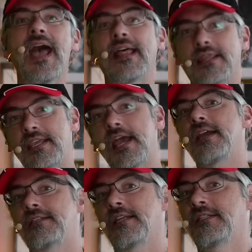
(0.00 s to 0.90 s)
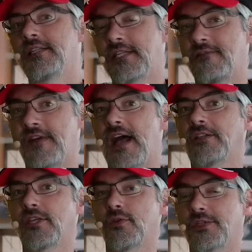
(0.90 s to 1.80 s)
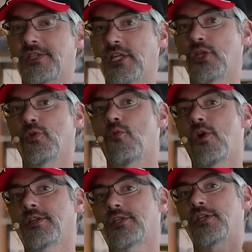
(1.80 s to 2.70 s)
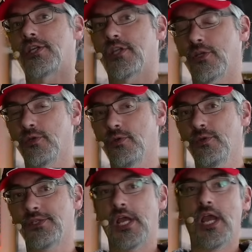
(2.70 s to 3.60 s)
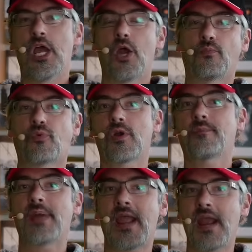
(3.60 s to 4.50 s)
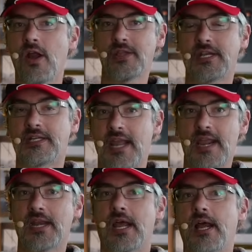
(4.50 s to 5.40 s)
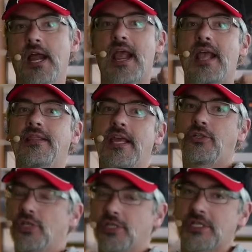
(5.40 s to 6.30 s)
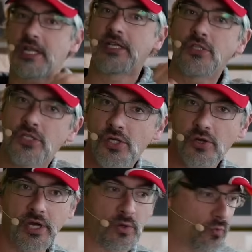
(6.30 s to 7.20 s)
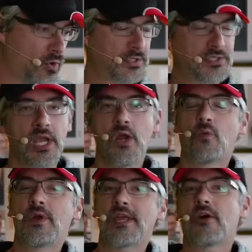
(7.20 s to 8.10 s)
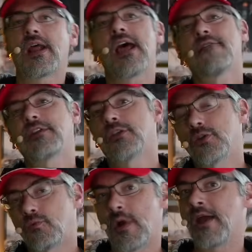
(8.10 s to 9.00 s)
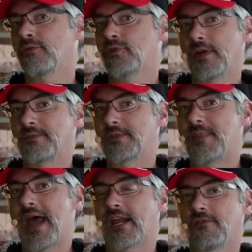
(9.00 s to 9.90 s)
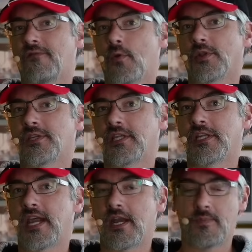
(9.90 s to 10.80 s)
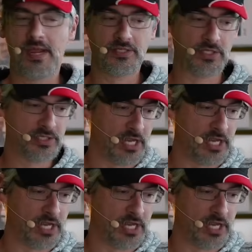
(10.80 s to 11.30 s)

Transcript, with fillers: the identity values that you want to use prepare the data and then just insert it once without having to do round trips back and forth to the databases.